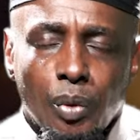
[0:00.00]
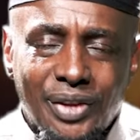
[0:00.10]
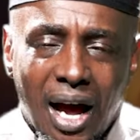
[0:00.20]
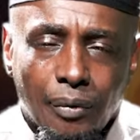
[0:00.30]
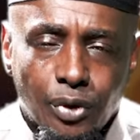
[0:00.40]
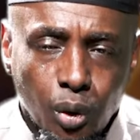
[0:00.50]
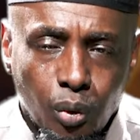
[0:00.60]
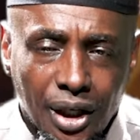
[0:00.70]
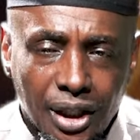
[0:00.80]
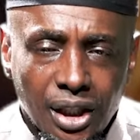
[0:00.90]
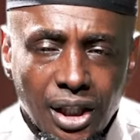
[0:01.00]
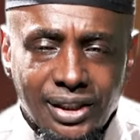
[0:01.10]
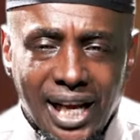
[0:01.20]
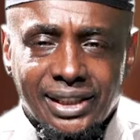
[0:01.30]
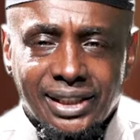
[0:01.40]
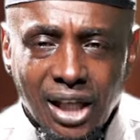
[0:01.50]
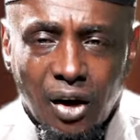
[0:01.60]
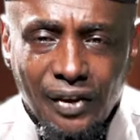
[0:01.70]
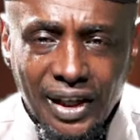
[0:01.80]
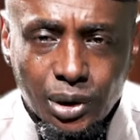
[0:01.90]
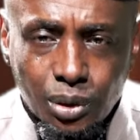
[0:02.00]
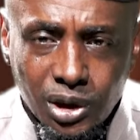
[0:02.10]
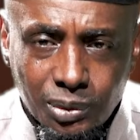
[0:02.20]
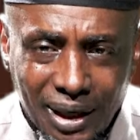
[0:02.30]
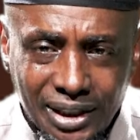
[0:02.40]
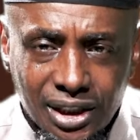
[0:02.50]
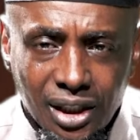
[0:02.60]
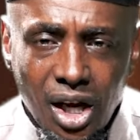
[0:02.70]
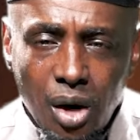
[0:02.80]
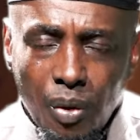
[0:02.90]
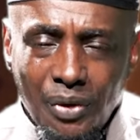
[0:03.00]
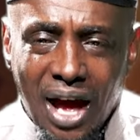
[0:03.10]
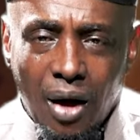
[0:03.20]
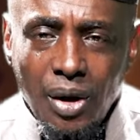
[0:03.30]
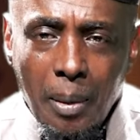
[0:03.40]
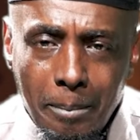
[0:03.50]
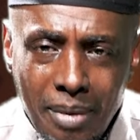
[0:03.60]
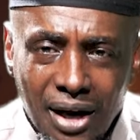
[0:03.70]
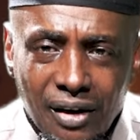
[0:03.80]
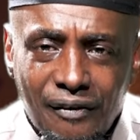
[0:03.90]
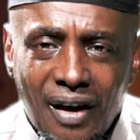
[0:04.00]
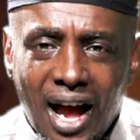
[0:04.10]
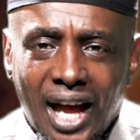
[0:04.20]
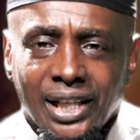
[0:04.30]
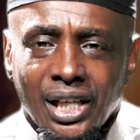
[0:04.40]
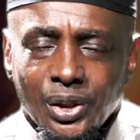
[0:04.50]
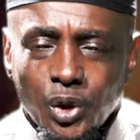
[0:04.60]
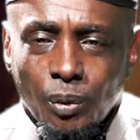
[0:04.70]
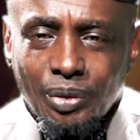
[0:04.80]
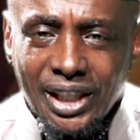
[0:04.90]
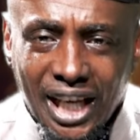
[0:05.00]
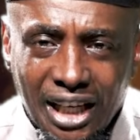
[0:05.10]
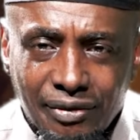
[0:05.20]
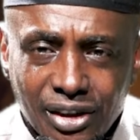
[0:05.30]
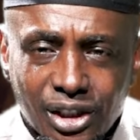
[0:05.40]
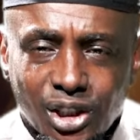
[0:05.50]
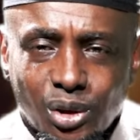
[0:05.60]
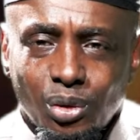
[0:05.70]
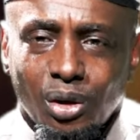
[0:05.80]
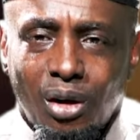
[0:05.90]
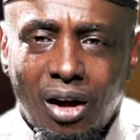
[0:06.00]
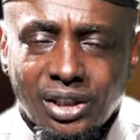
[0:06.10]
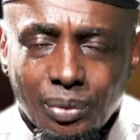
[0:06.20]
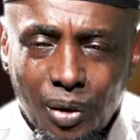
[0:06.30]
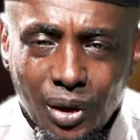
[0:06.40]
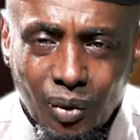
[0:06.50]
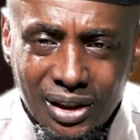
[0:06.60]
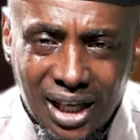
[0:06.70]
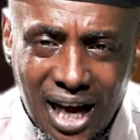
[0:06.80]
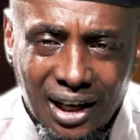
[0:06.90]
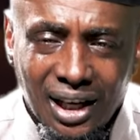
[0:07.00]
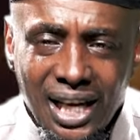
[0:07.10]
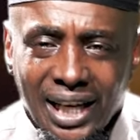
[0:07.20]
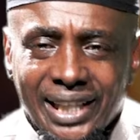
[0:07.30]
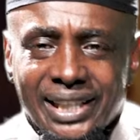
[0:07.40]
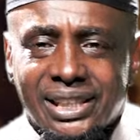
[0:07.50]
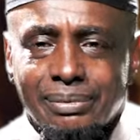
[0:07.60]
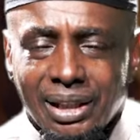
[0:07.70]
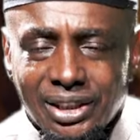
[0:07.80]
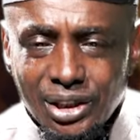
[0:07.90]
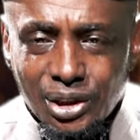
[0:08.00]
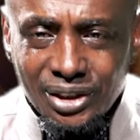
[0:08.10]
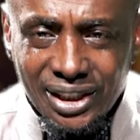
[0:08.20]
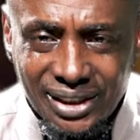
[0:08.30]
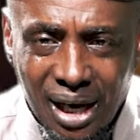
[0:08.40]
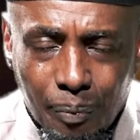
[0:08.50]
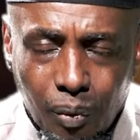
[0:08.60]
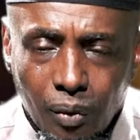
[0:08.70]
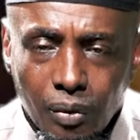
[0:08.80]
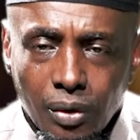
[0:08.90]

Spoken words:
without doing that self-introspection, without modifying your behavior to suit Allah subhanahu wa ta'ala and his messenger's example.